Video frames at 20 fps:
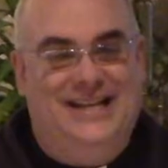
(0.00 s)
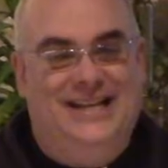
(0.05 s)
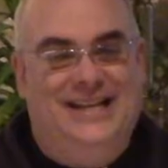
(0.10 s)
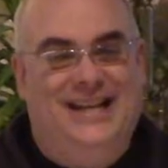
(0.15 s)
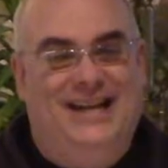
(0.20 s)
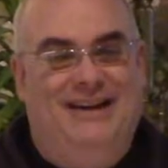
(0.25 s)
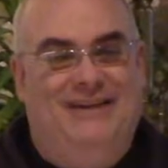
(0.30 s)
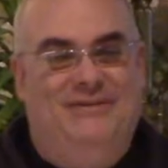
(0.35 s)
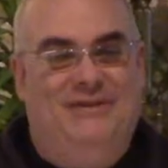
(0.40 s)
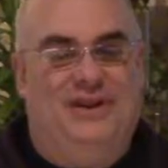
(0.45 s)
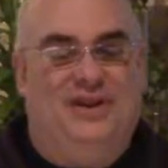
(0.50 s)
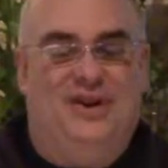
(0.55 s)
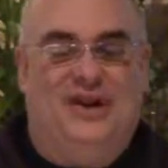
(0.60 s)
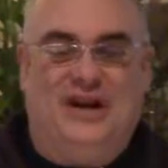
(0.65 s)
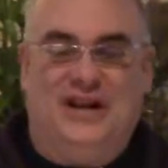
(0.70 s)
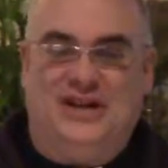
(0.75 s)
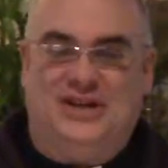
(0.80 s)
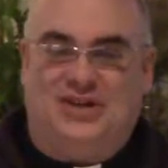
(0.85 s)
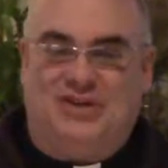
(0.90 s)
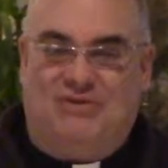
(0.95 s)
Uh, we're
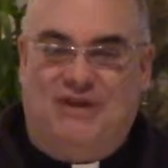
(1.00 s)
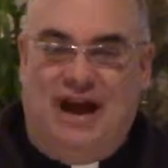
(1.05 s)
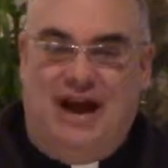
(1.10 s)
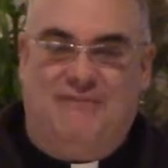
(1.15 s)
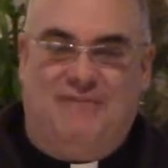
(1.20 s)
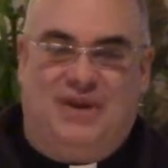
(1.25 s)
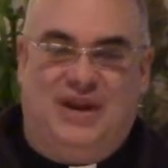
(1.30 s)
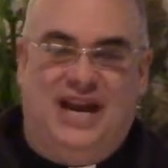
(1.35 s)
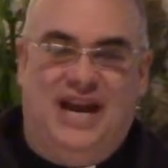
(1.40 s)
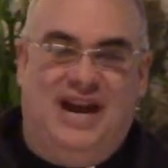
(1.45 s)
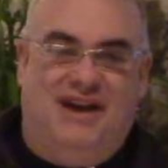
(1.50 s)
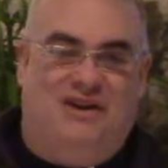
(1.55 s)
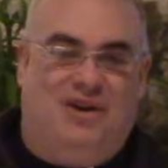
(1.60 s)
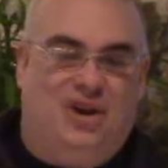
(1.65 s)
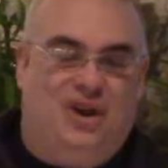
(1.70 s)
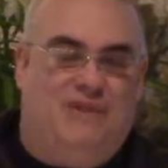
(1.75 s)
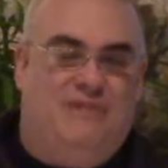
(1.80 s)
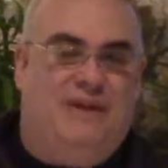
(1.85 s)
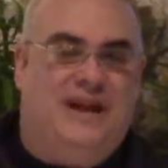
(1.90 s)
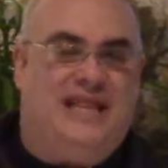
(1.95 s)
looking to scramble here, a
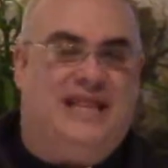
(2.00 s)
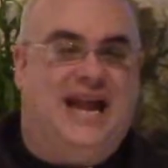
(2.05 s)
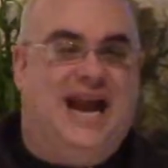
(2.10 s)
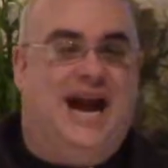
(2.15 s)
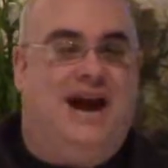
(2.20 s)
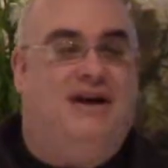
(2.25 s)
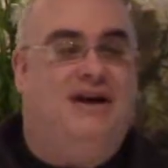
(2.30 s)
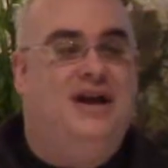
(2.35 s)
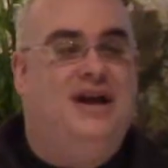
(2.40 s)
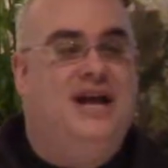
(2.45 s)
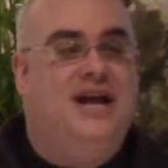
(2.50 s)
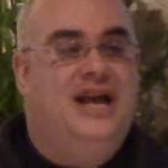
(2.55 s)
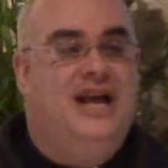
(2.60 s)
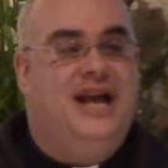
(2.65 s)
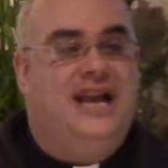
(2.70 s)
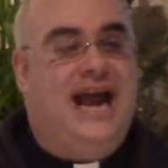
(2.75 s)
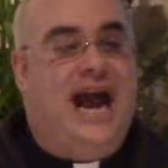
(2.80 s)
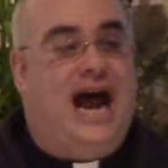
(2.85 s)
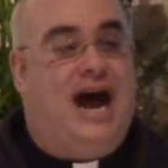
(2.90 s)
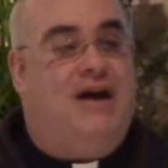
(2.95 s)
little bit there.
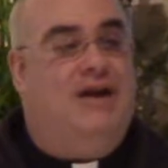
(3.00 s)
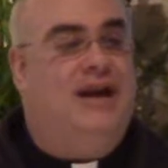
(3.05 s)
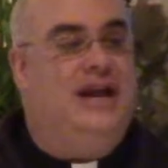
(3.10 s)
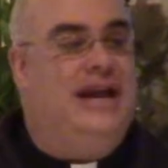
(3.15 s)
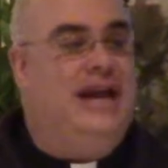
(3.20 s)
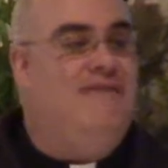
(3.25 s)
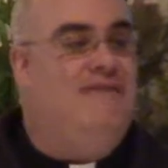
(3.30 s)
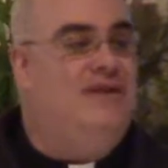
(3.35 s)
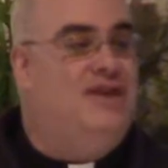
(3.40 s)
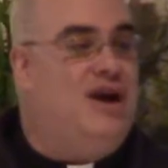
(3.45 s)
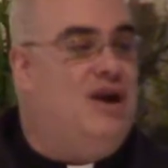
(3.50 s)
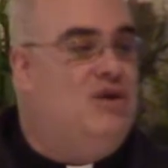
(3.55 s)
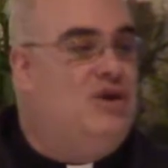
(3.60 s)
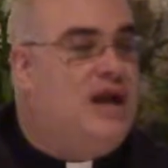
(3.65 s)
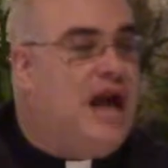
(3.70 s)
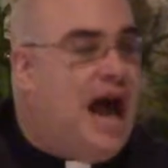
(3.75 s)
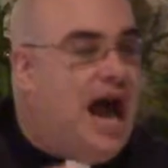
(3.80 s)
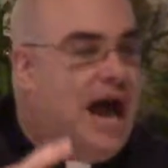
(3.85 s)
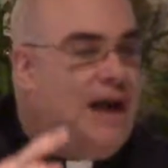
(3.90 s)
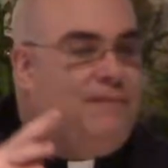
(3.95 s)
Now, even though
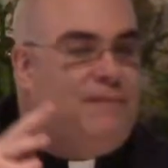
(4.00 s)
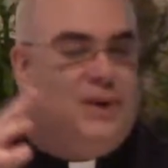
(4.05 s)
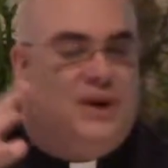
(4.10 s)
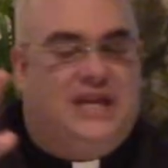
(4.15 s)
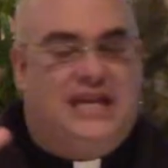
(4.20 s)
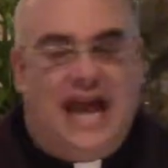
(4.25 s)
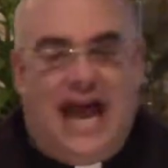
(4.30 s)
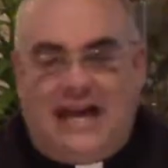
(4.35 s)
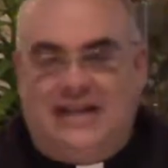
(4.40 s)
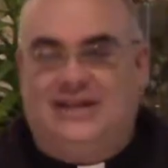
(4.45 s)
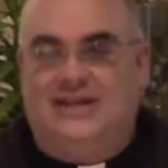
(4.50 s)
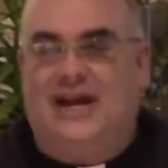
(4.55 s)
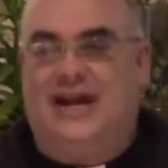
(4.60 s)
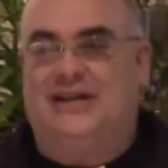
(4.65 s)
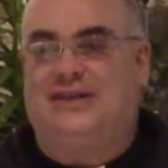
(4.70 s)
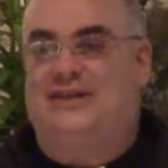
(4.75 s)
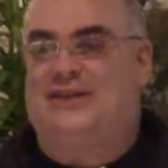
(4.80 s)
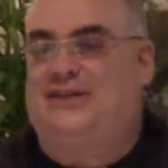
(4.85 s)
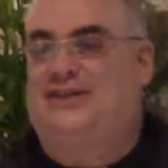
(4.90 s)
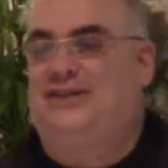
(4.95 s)
God protects
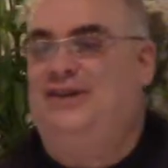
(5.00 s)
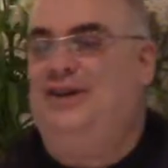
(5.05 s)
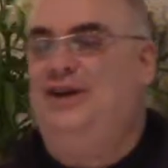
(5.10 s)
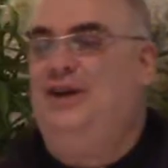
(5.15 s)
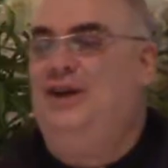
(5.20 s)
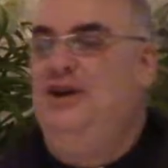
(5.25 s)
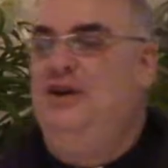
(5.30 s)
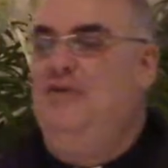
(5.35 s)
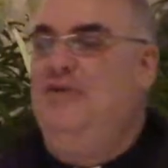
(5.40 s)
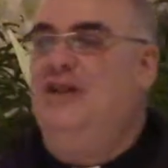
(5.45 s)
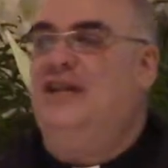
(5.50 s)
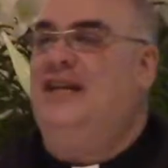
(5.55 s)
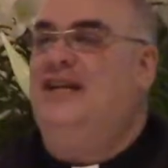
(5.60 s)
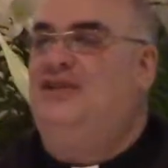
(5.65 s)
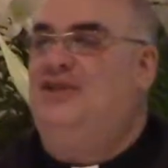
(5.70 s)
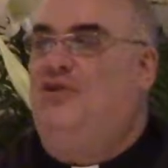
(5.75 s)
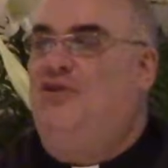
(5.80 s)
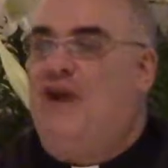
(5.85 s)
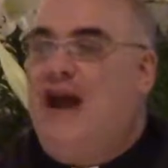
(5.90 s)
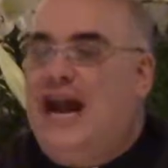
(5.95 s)
us with
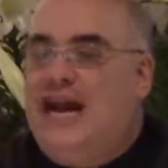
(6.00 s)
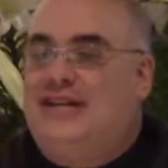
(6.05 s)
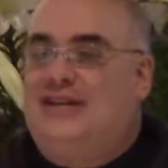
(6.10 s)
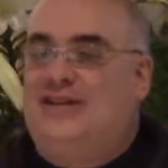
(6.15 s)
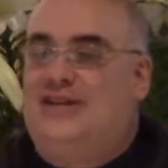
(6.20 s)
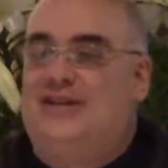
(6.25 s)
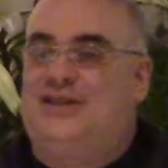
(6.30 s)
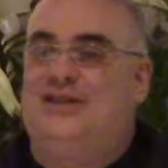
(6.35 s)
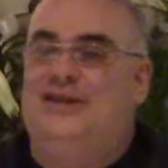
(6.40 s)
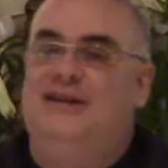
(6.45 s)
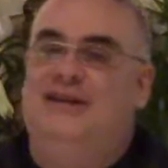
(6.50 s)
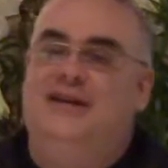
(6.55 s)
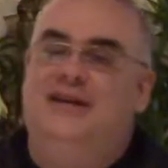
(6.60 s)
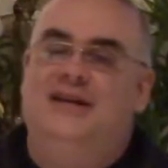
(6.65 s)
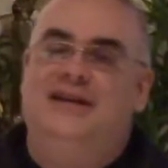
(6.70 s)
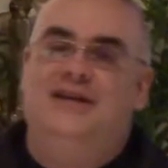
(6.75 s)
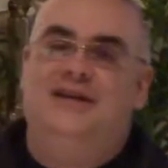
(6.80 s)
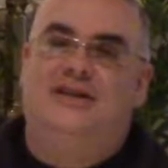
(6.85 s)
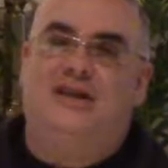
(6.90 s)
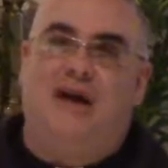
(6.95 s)
His grace,
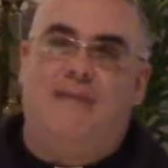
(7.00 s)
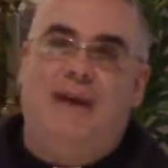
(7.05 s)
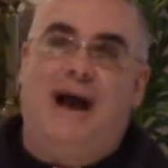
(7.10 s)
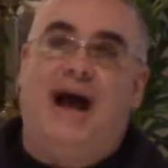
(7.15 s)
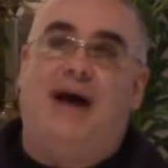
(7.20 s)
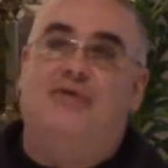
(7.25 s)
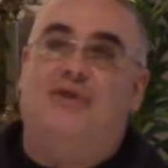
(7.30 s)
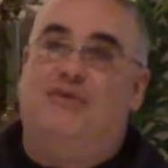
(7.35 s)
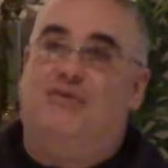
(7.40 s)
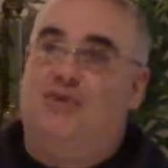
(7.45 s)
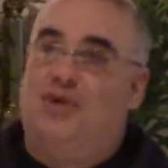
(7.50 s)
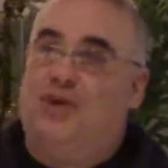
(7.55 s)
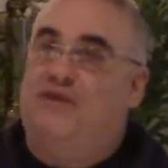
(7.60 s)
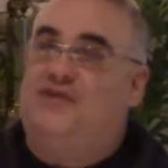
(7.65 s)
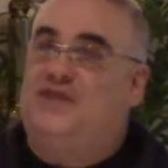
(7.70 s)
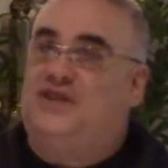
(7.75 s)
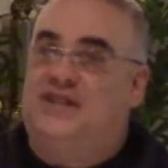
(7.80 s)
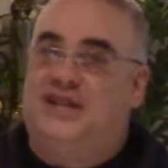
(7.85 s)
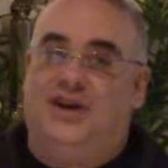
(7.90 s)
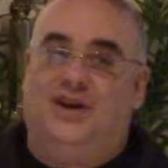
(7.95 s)
somehow the roof
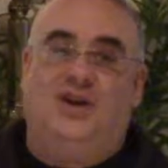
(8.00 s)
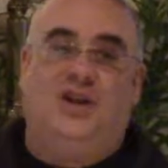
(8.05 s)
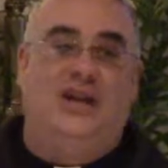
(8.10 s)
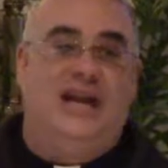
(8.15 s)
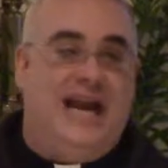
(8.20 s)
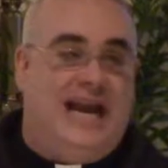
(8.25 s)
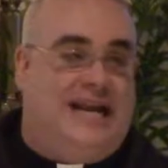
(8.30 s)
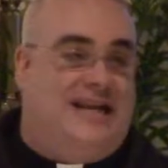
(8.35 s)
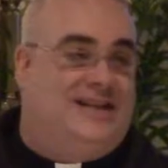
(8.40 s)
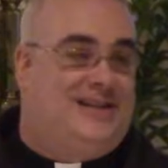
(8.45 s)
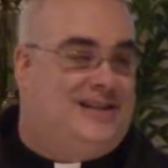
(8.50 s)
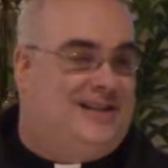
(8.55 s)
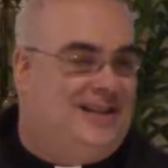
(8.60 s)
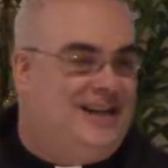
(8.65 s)
still leaks,